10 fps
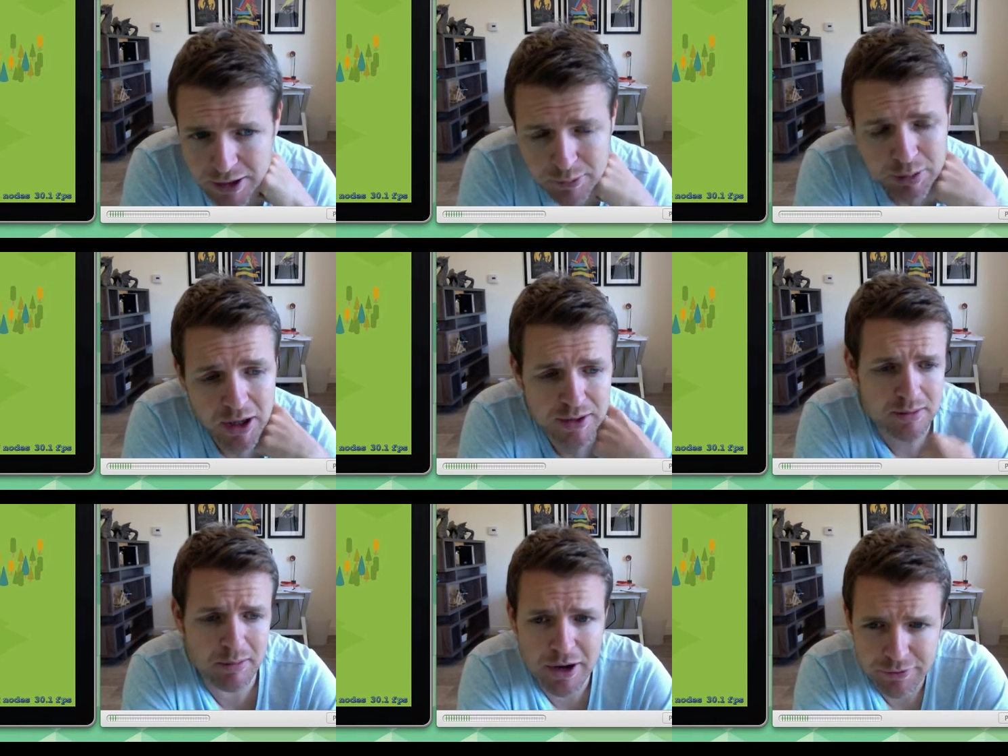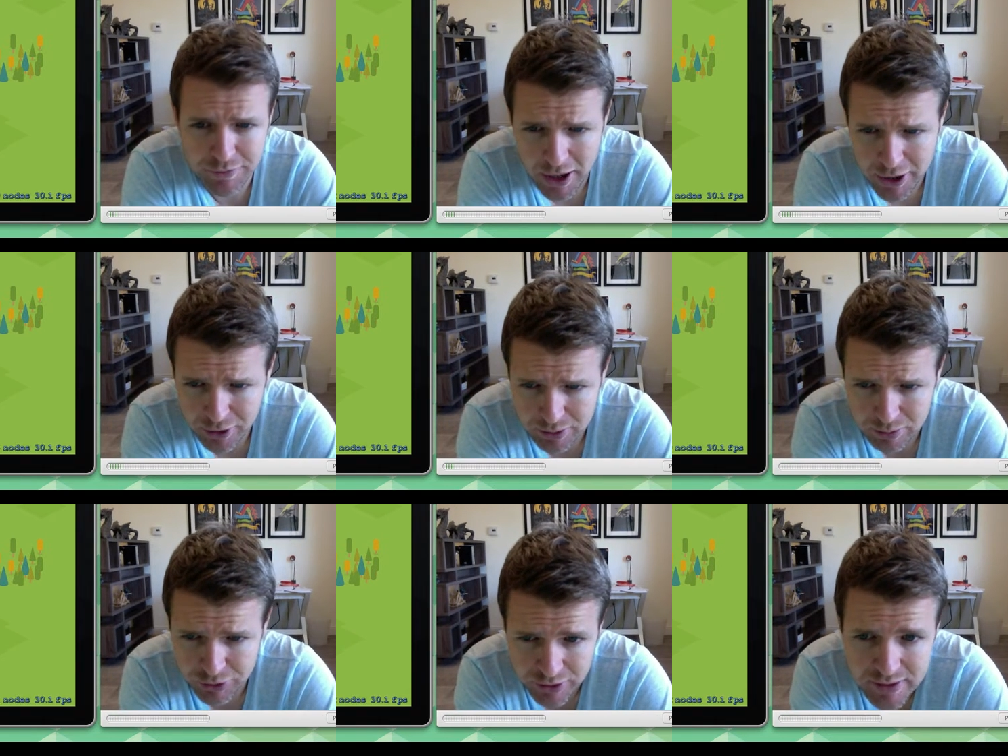applies a modifier,
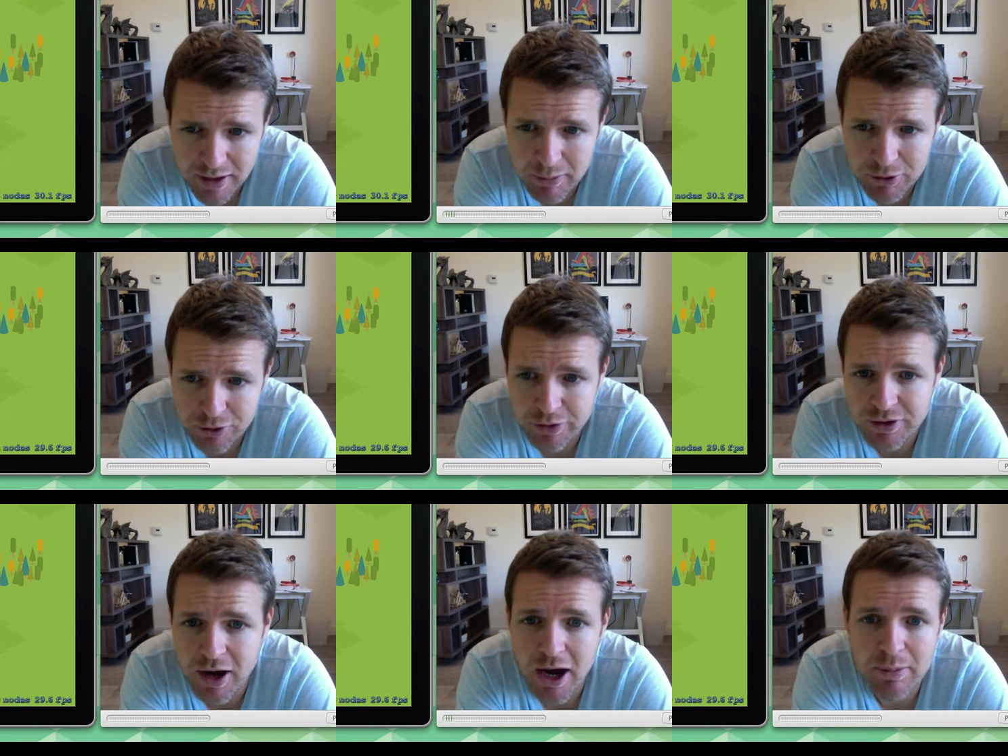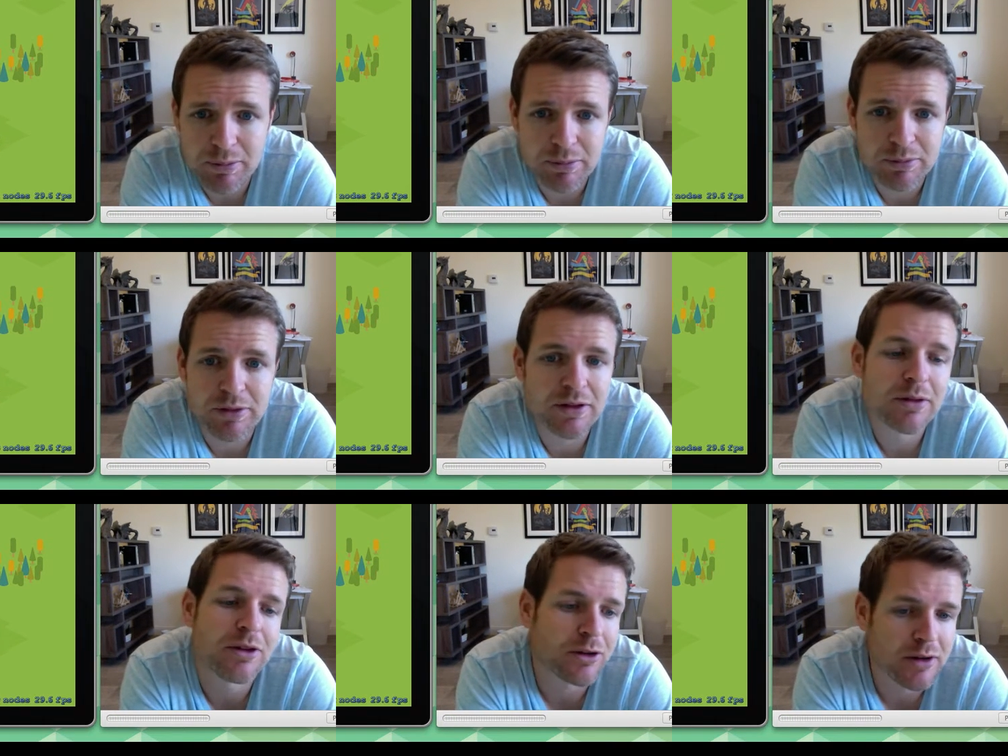which is damage over time.
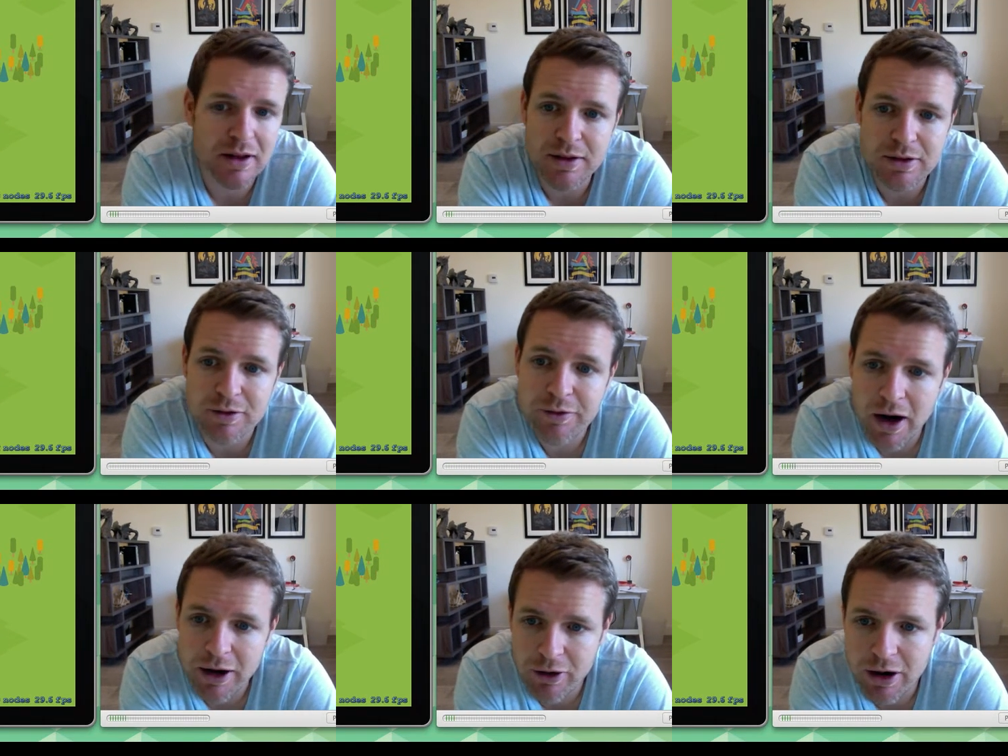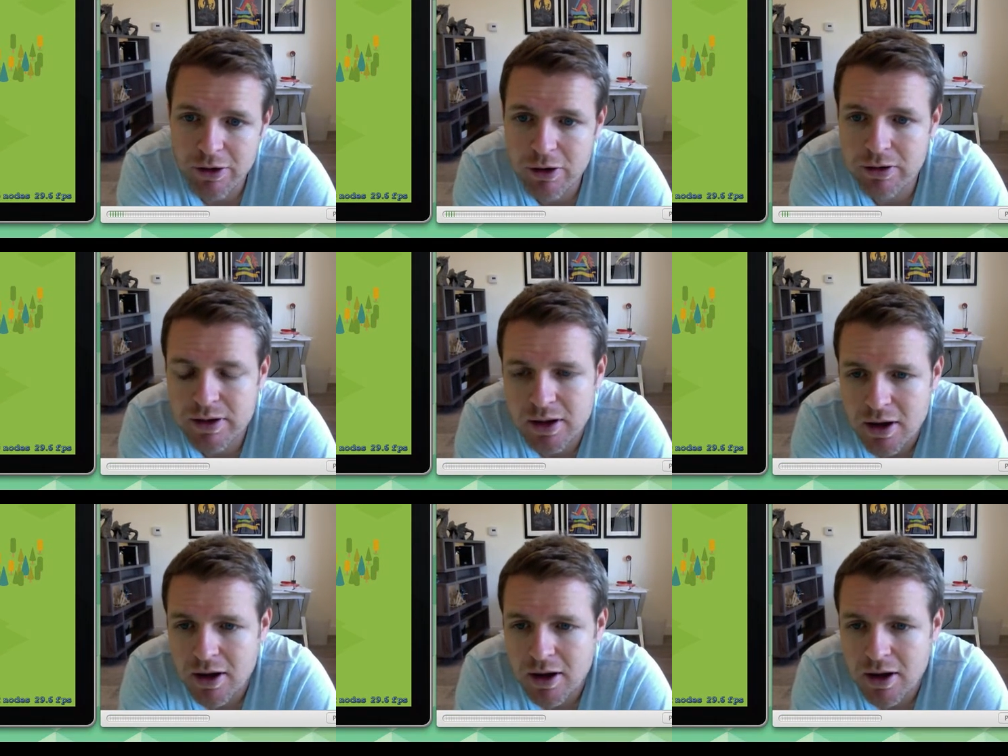You could say these are fire arrows.